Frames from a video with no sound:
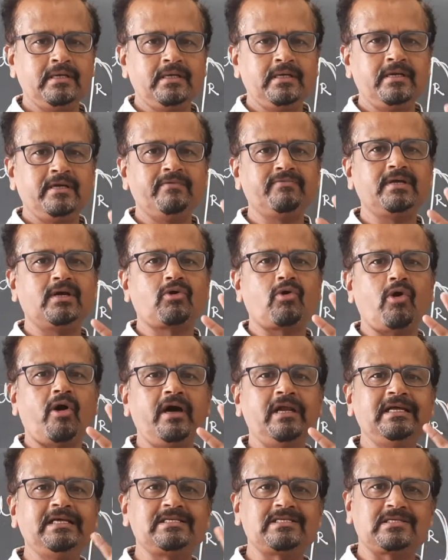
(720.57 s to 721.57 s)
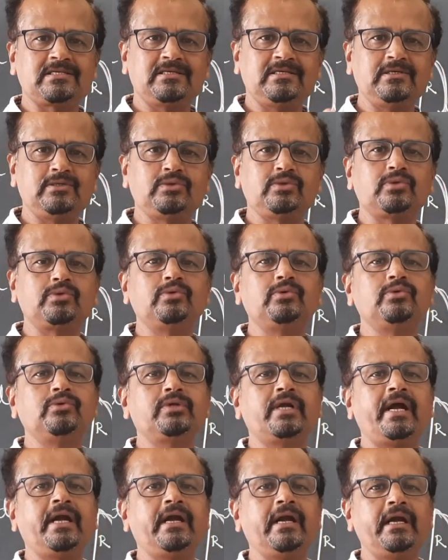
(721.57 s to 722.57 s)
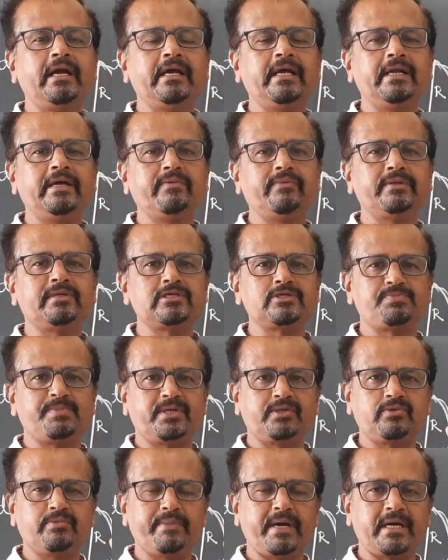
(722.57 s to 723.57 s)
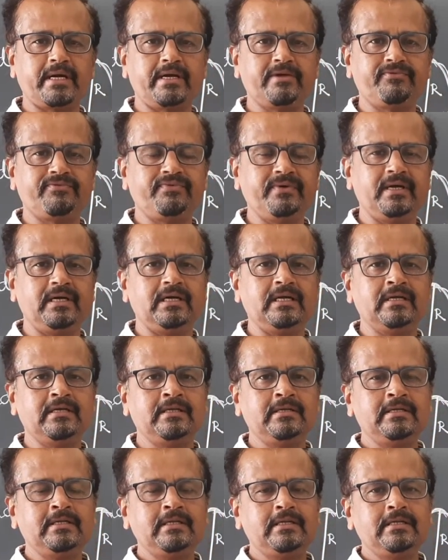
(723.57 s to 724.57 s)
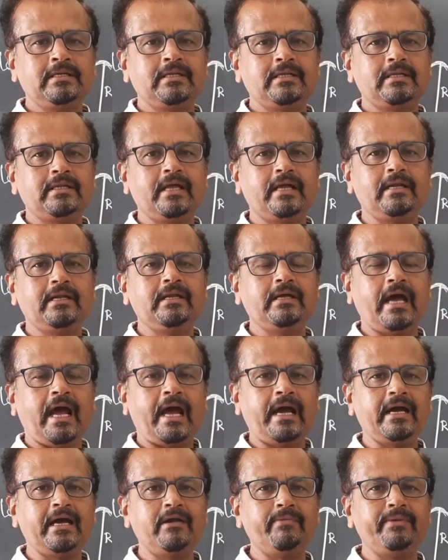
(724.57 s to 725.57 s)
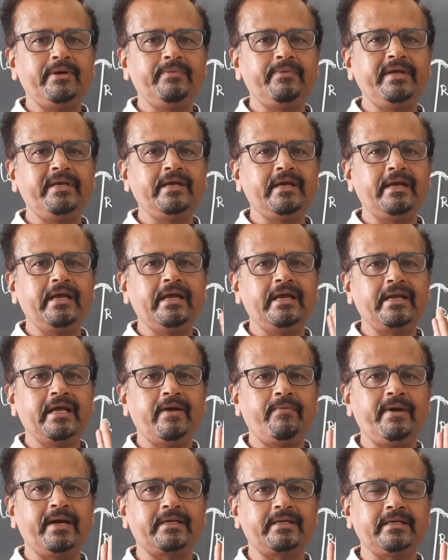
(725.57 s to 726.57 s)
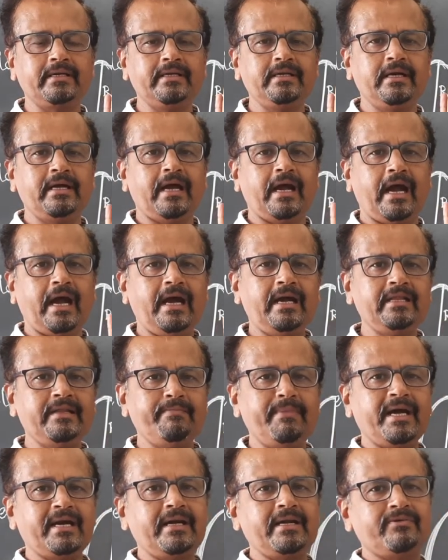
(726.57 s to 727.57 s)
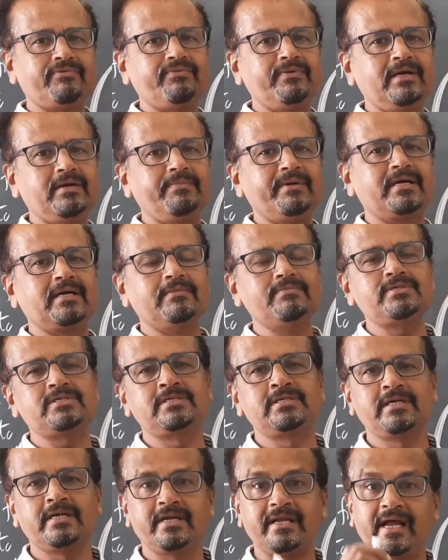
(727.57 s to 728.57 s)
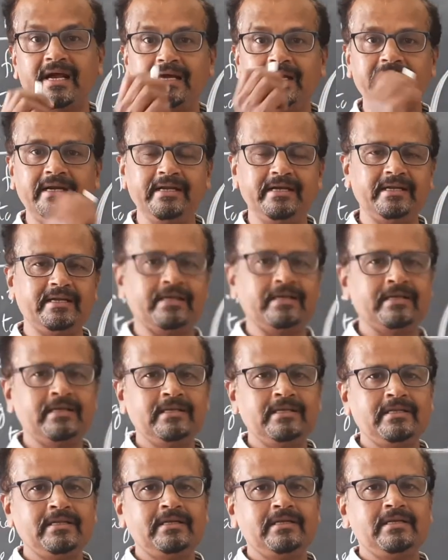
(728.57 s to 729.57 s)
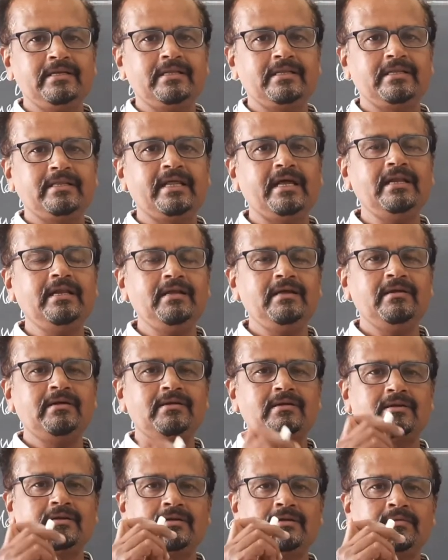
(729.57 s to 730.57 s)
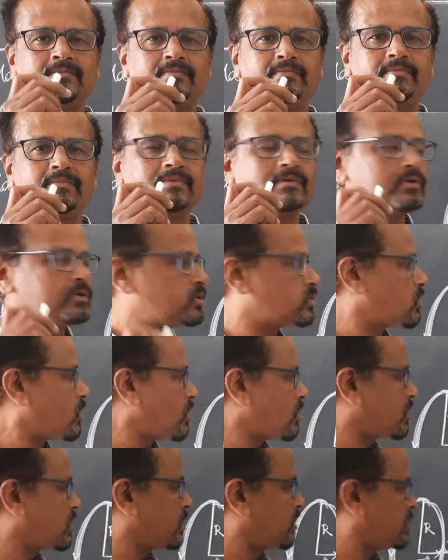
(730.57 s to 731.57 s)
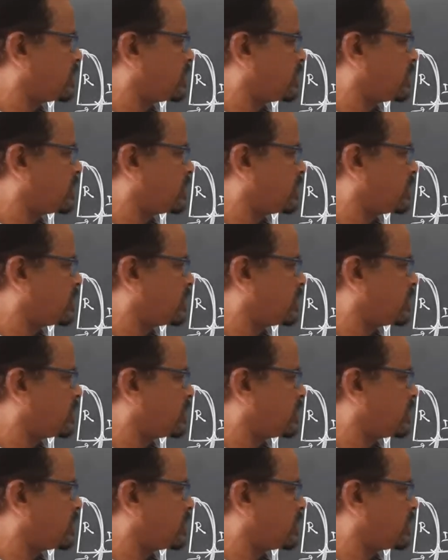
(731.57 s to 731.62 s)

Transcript: if the coil is turned through 90 degree with respect to magnetic field, then angle between area vector and the magnetic field becomes 90 degree. Then torque